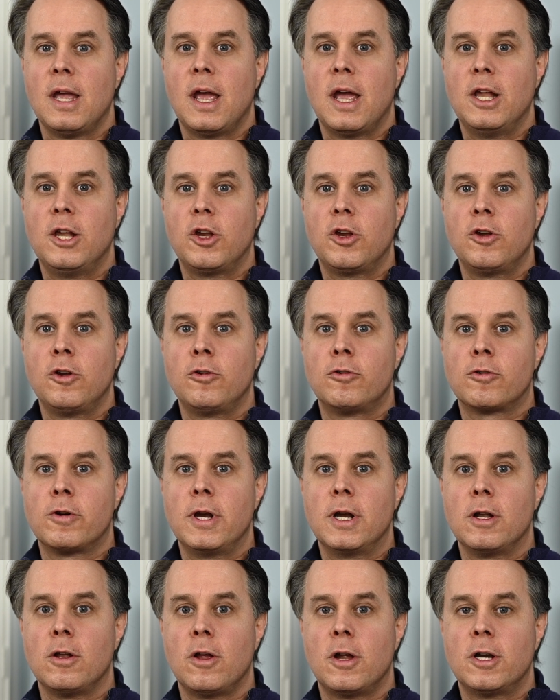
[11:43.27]
and you can
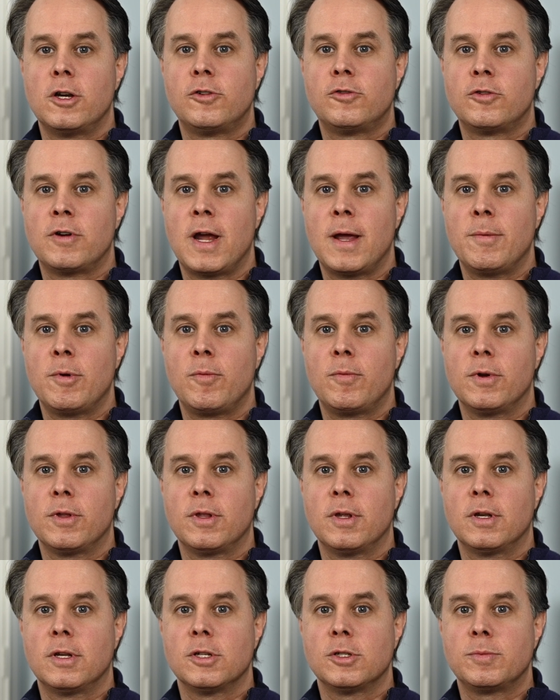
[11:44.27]
create a lot of drama with
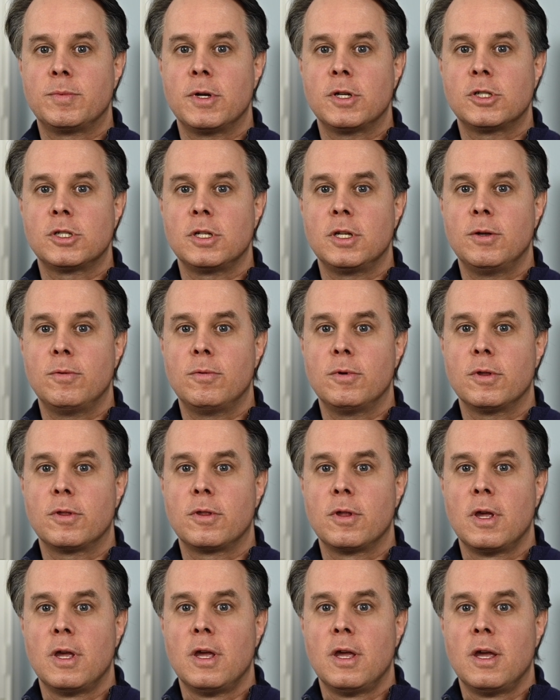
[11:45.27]
it, especially
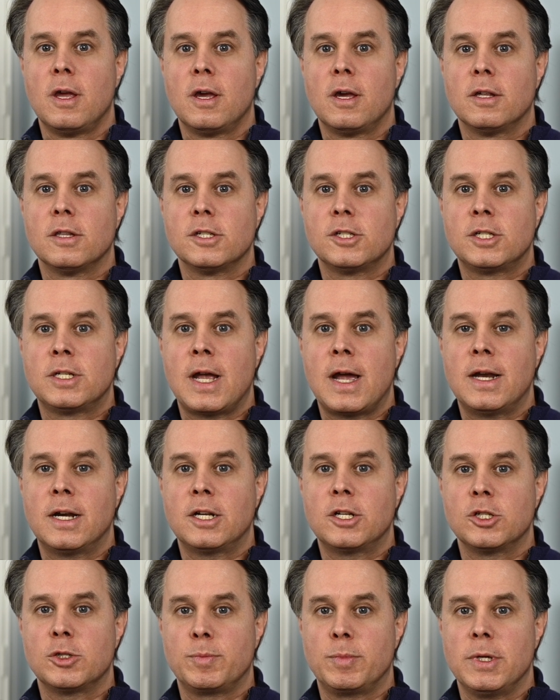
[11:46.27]
with the
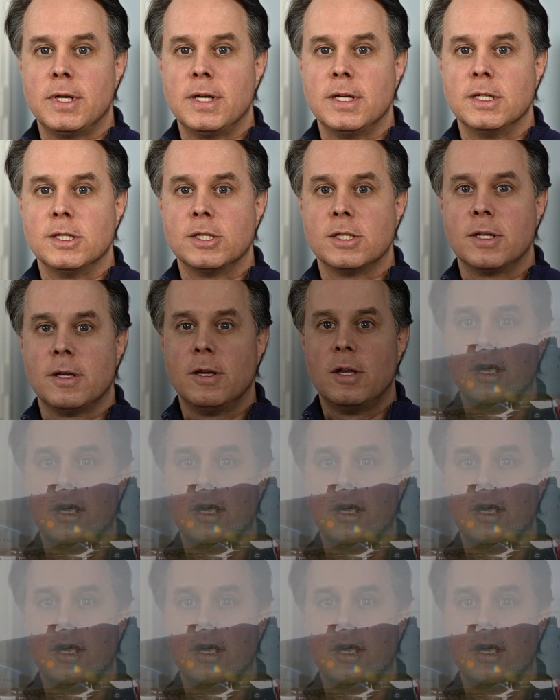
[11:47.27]
static displays.